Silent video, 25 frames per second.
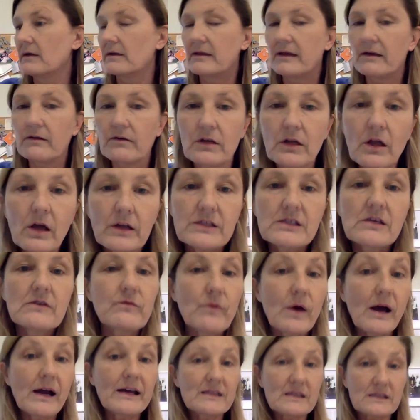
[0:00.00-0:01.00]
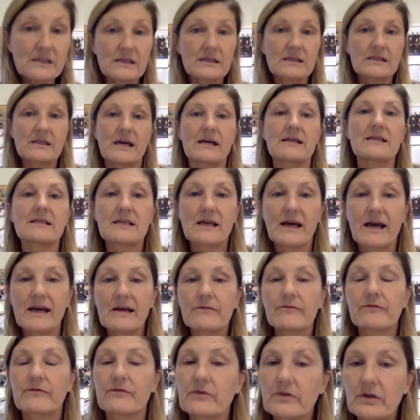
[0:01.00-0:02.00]
There are lots of ways to stay
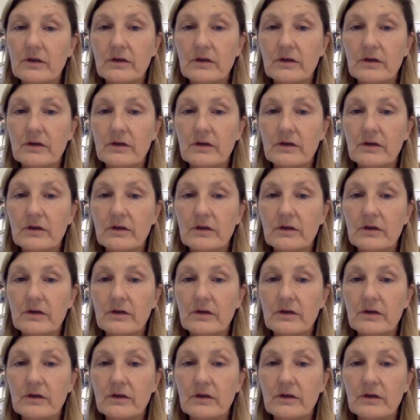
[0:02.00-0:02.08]
safe,